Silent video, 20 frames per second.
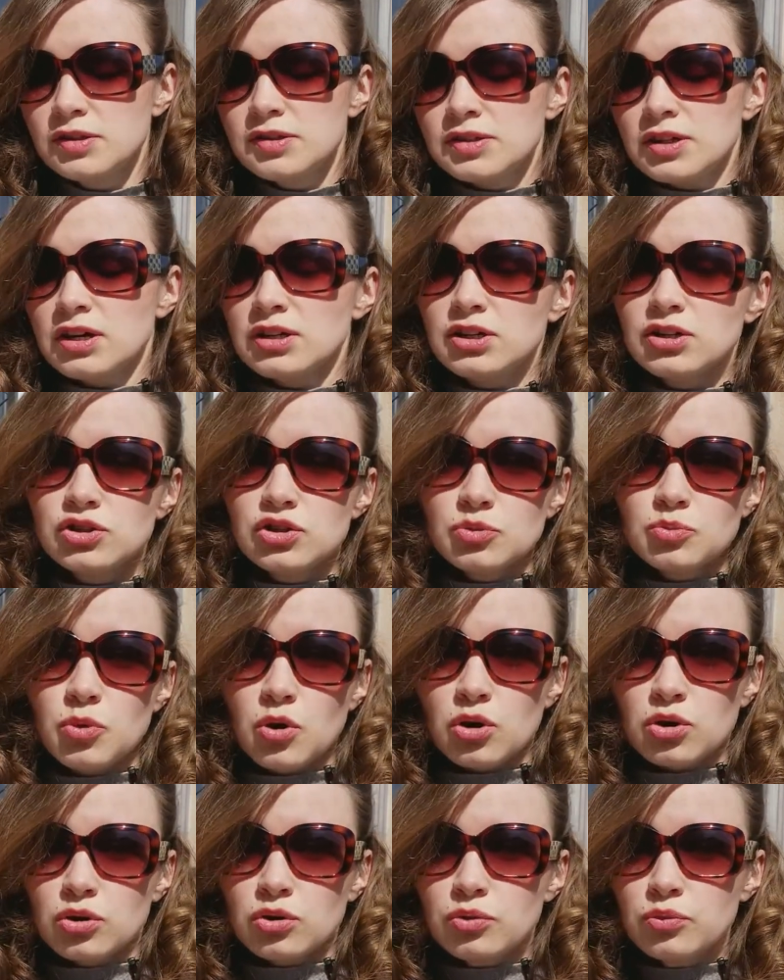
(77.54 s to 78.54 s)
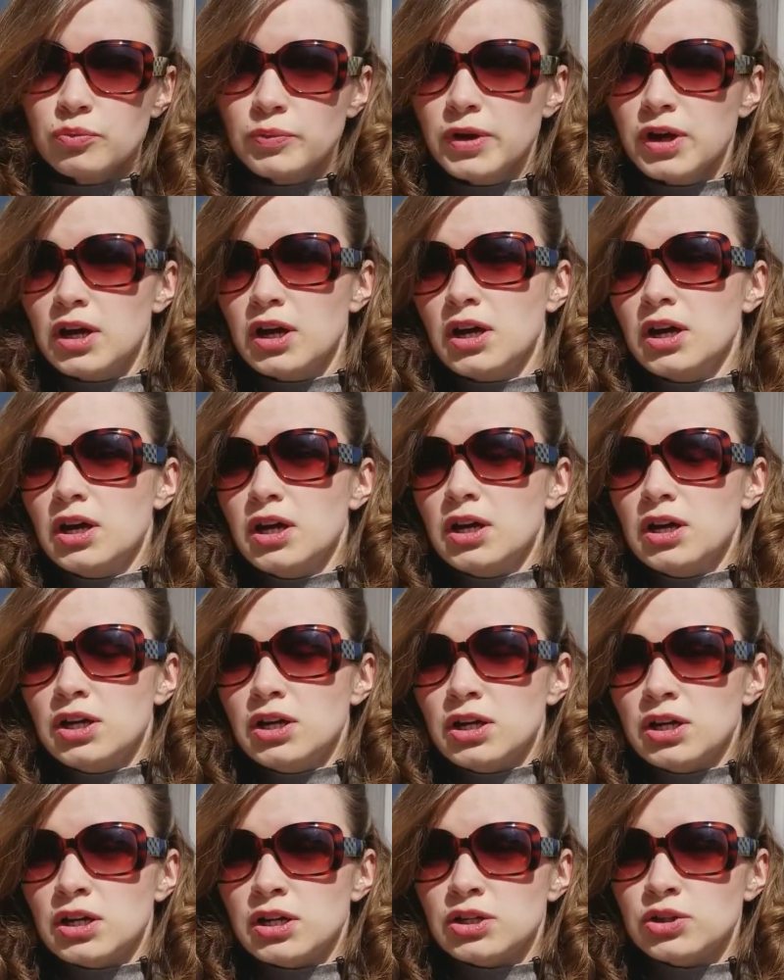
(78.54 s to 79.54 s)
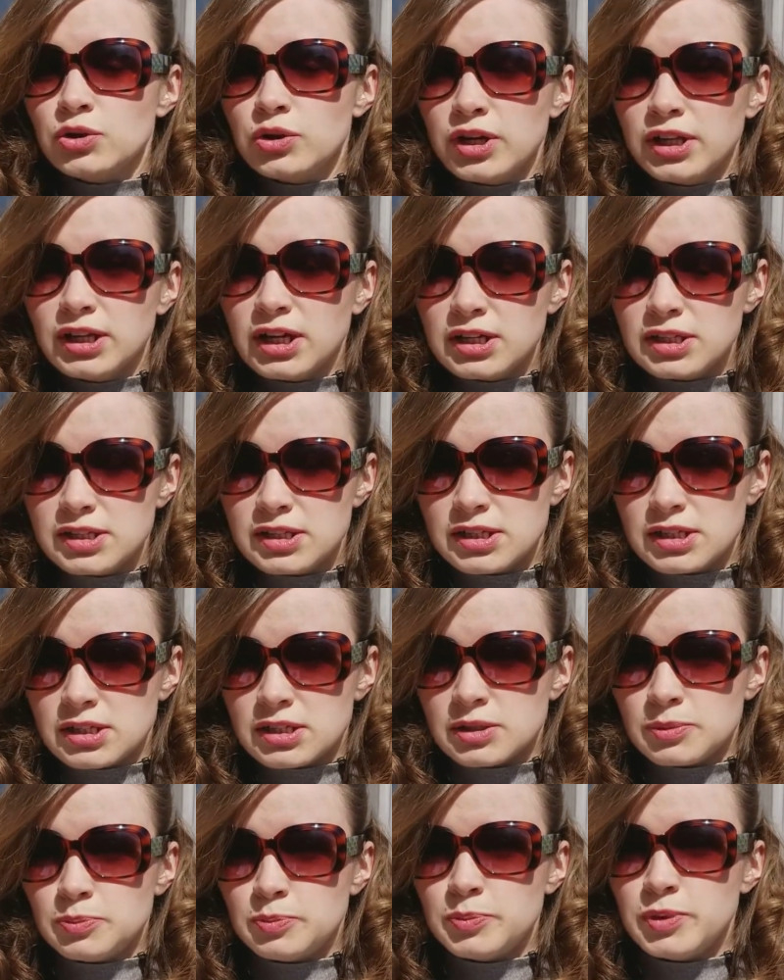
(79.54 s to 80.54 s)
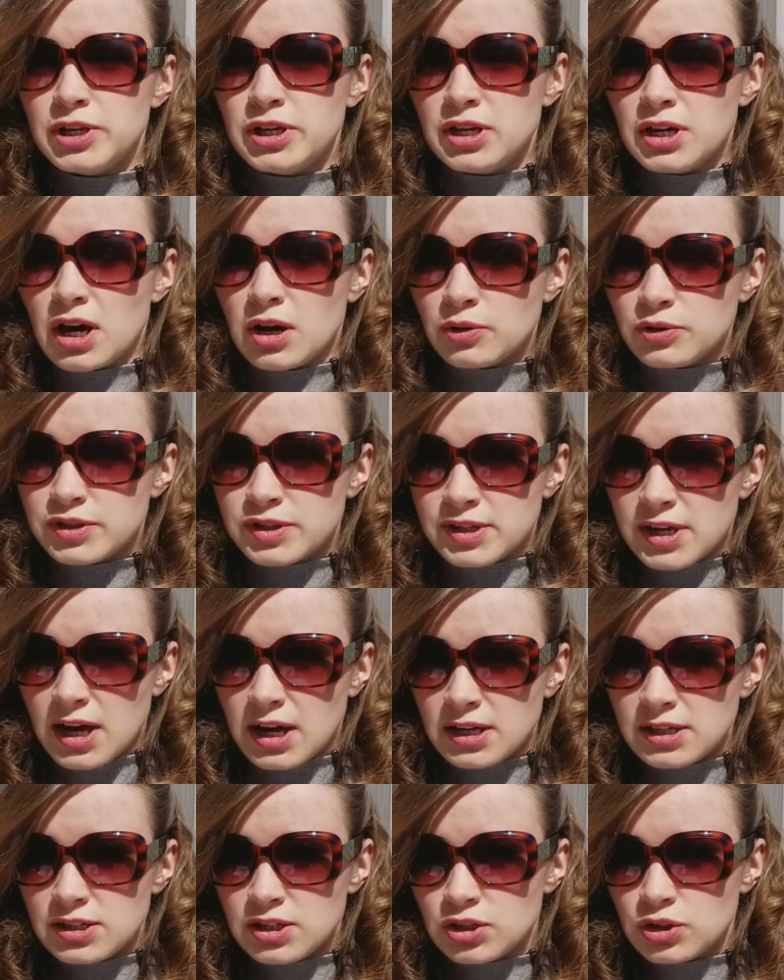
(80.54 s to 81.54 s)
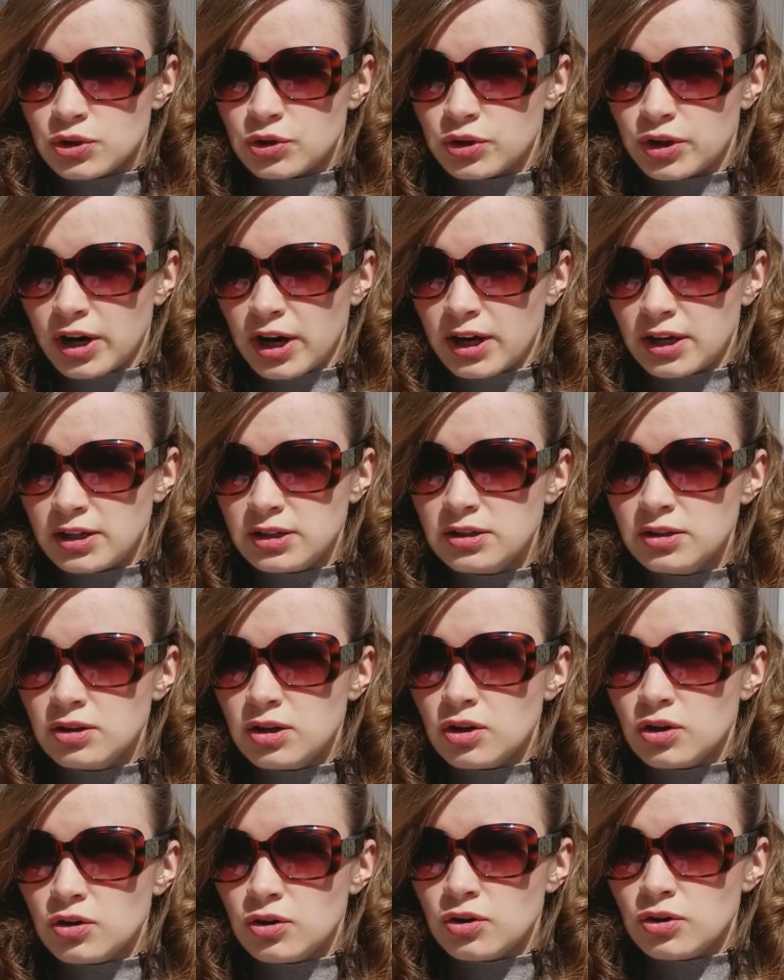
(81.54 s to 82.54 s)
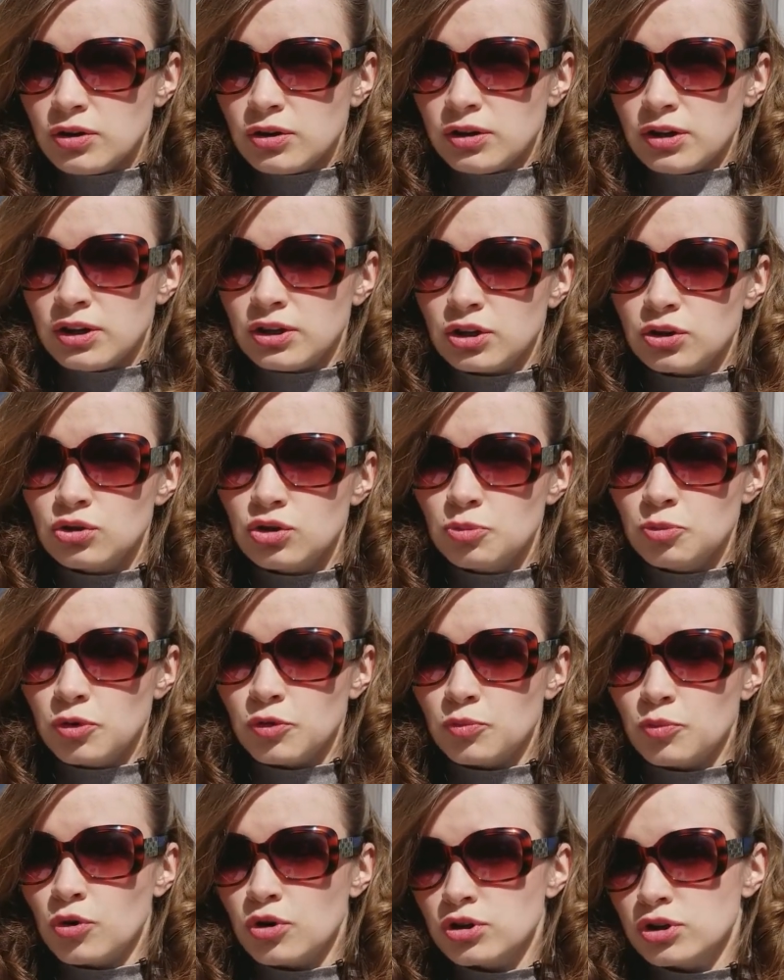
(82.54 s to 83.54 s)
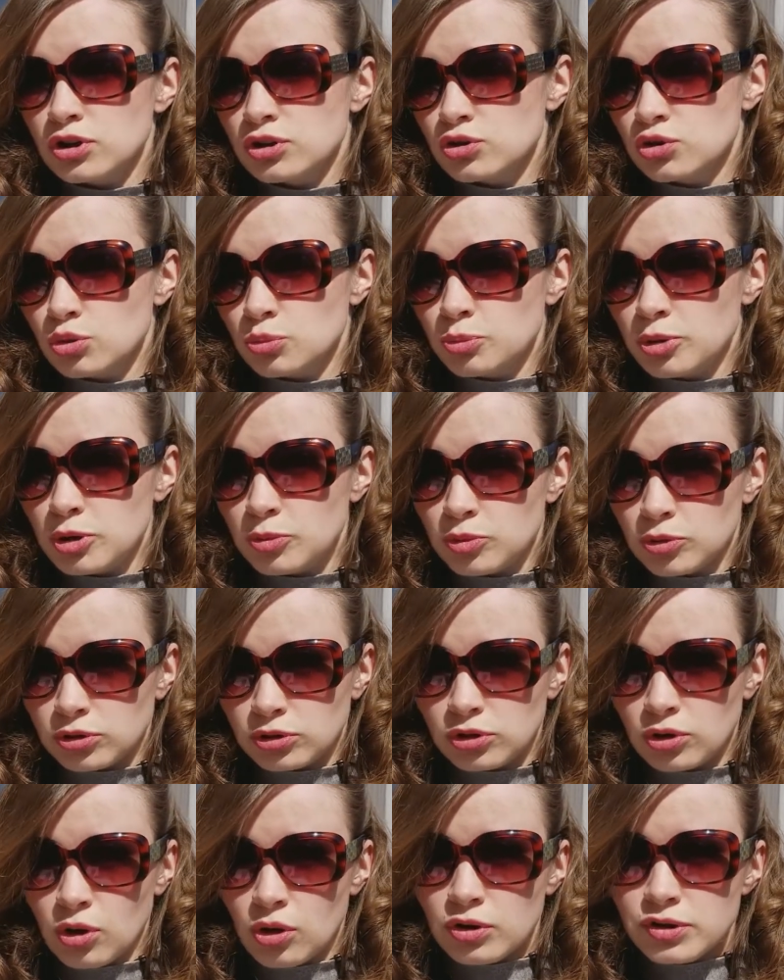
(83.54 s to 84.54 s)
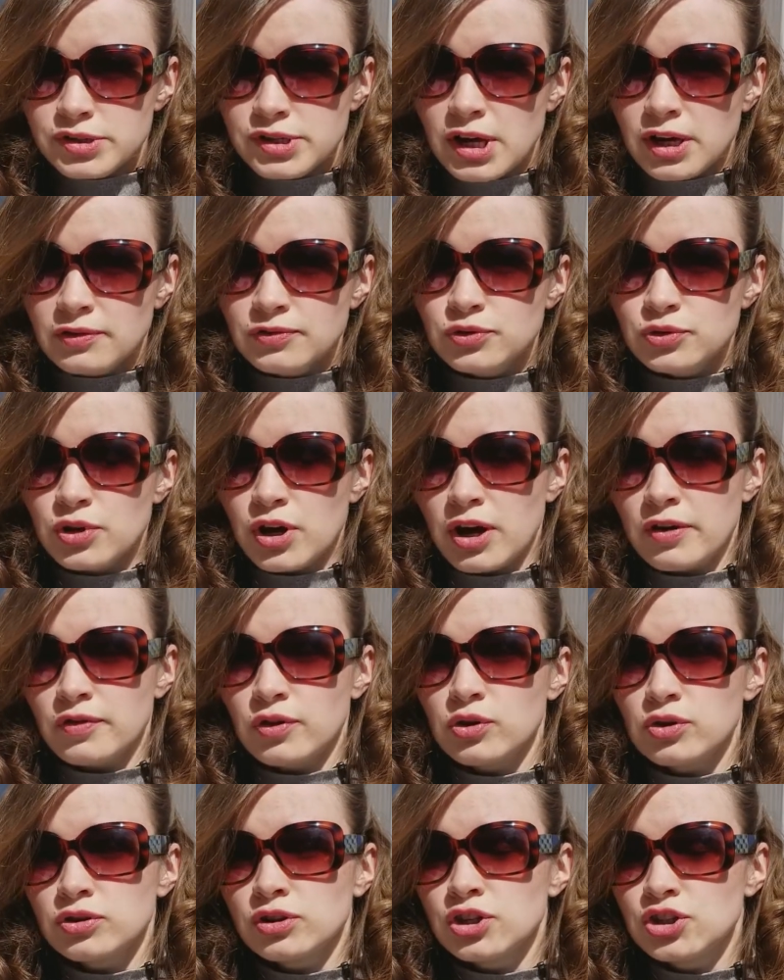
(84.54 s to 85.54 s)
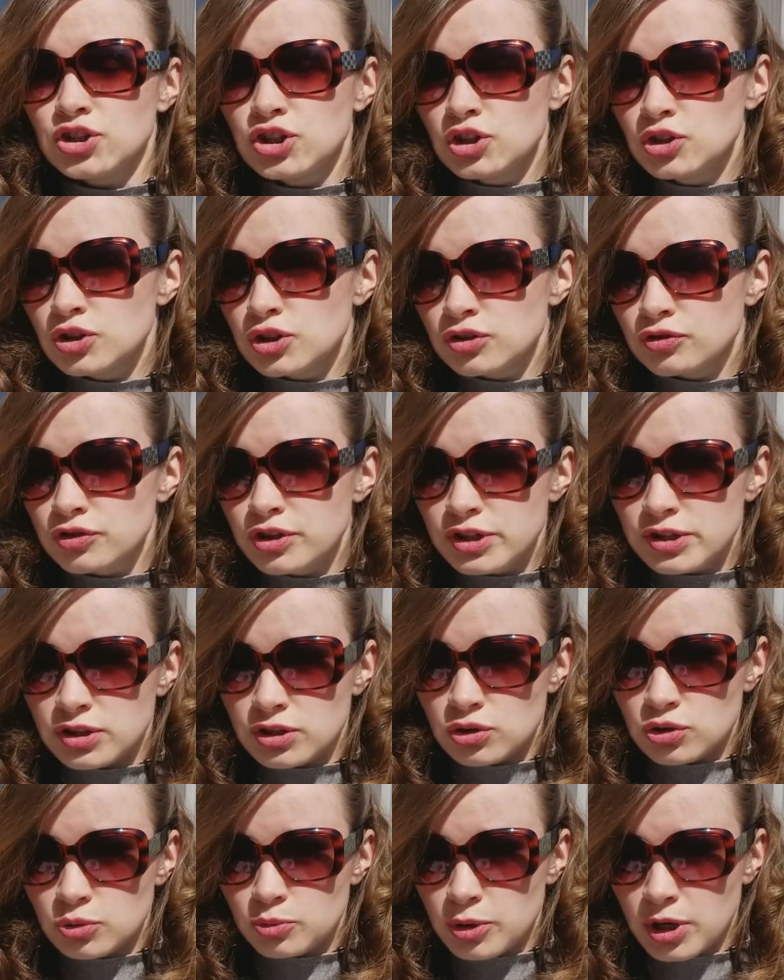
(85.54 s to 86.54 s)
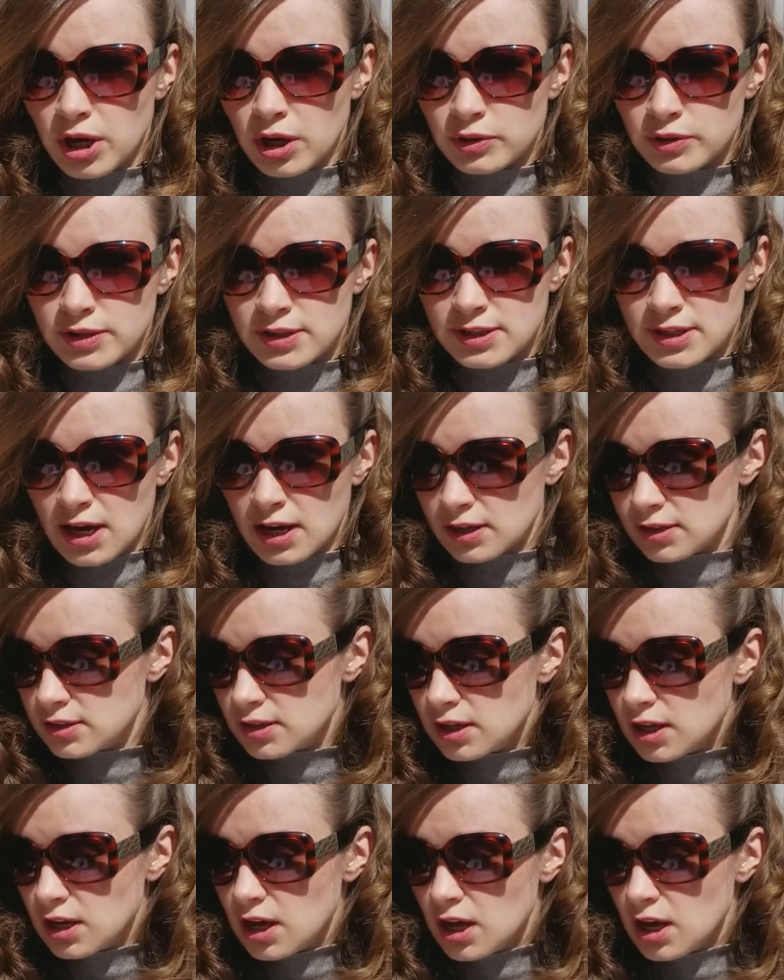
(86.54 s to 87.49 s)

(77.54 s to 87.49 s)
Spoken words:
Starting tomorrow, you cannot be outside in Ukraine in a group of more than 2 people. You also have to have a legit reason to be outside.